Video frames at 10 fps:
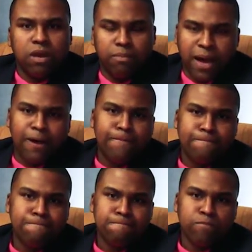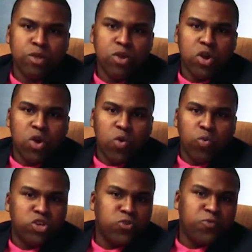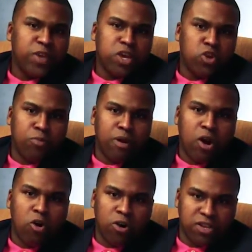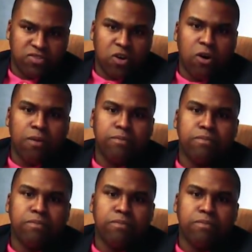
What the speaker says: about, what you feel your priorities are,